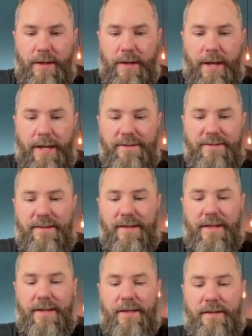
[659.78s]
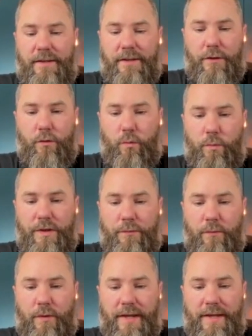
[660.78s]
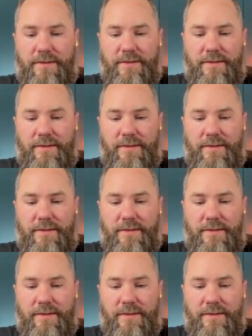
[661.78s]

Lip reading: I could say, rewrite